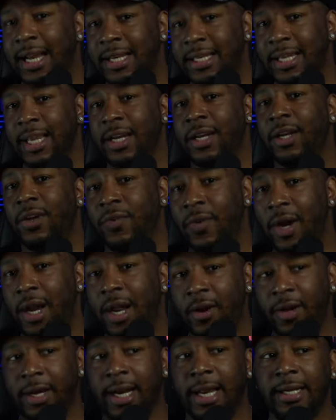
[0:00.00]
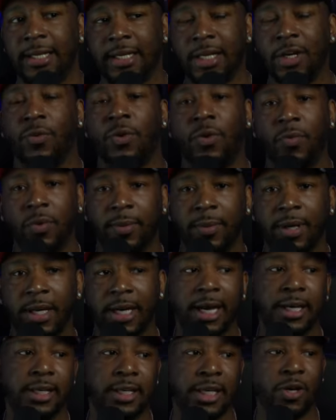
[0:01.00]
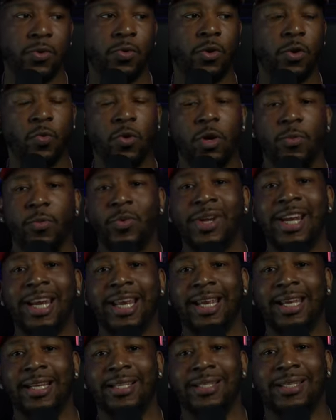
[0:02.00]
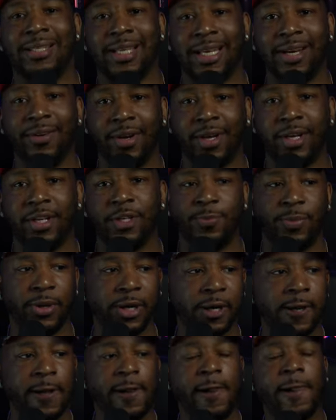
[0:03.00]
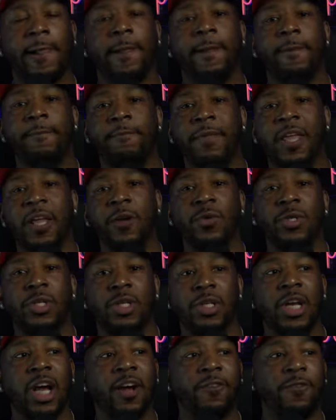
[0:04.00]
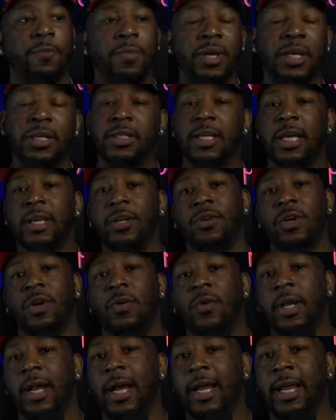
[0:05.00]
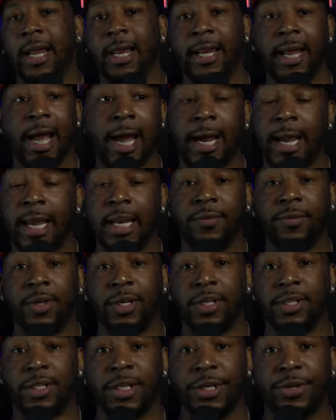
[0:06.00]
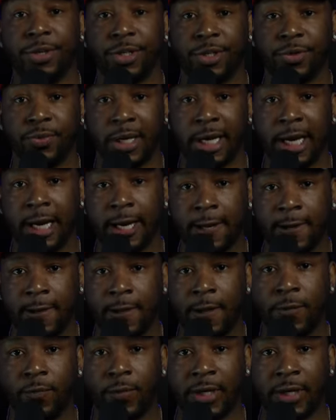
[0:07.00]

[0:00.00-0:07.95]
I, I dated around and I dealt with women. and I dealt with a woman. We didn't get serious, but it was enough for me to say, you know what, I can't. I can't even get serious with that.